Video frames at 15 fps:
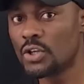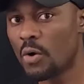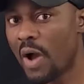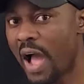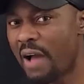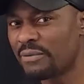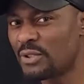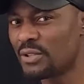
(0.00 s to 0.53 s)
So
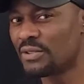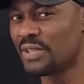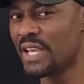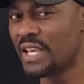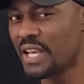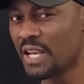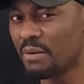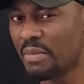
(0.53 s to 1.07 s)
after
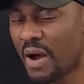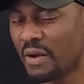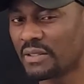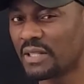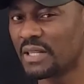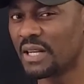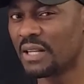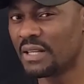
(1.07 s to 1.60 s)
thinking
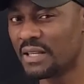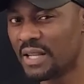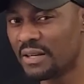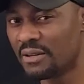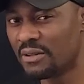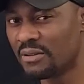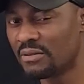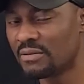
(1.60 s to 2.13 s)
about it a
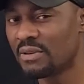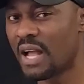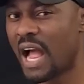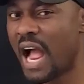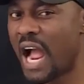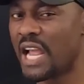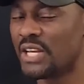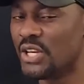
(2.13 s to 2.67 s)
little,
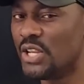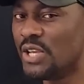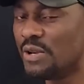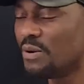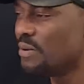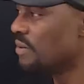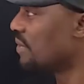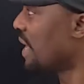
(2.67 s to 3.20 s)
I
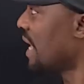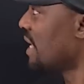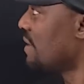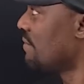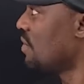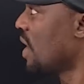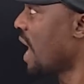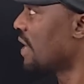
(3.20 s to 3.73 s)
knew that
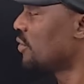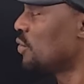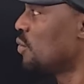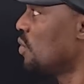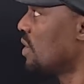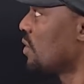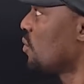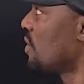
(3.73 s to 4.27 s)
if you had to
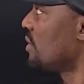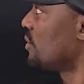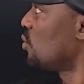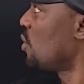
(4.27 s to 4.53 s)
work with